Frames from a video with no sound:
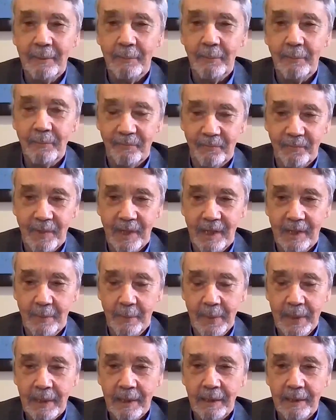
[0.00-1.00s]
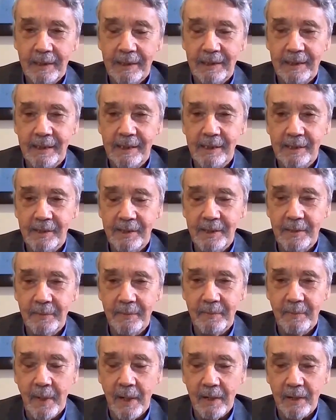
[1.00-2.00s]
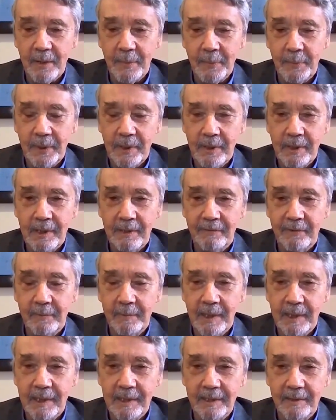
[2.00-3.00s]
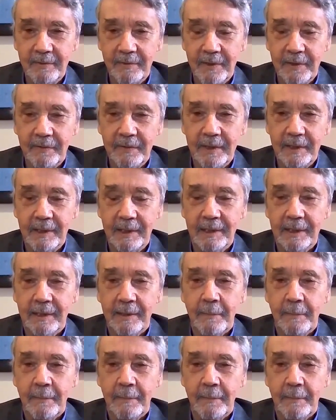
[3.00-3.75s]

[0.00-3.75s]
the middle is the modern period from 1950.